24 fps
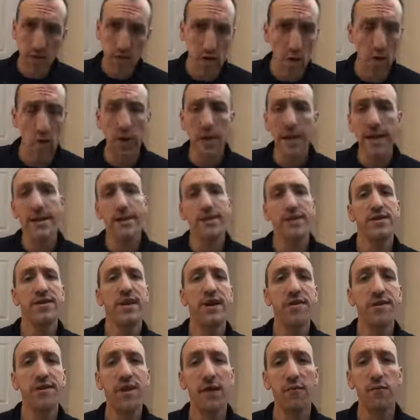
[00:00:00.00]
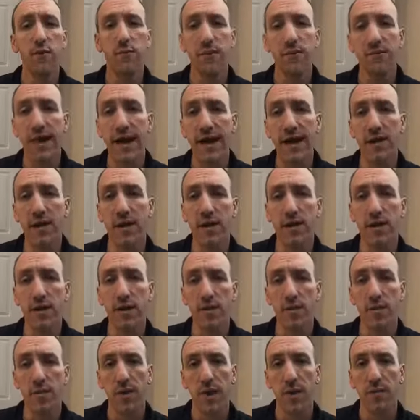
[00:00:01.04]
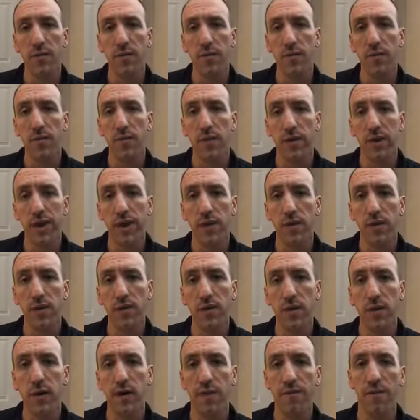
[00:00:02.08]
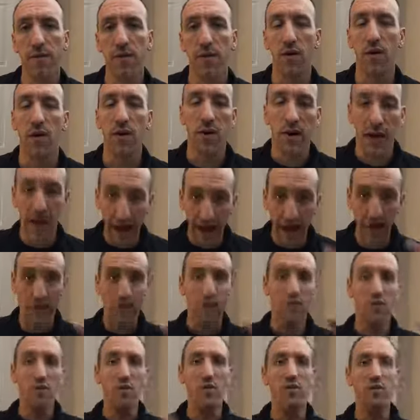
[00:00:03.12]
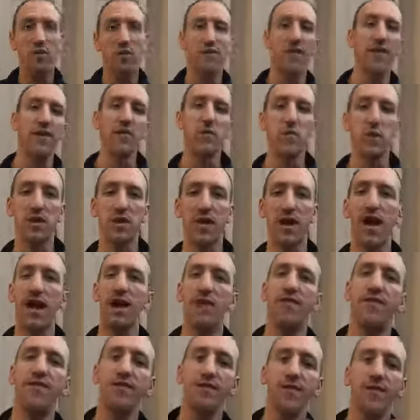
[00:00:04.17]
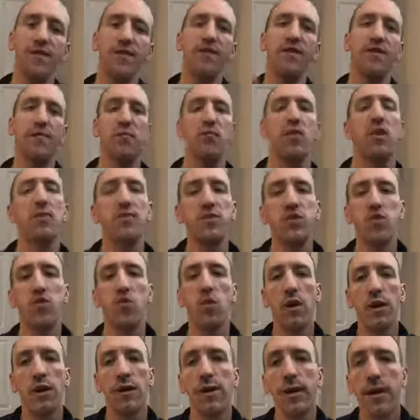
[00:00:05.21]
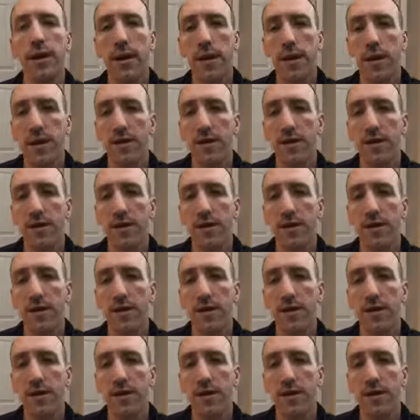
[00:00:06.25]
So Steph and I will be back on here probably a little bit later for our actual Facebook Live. This was an impromptu one.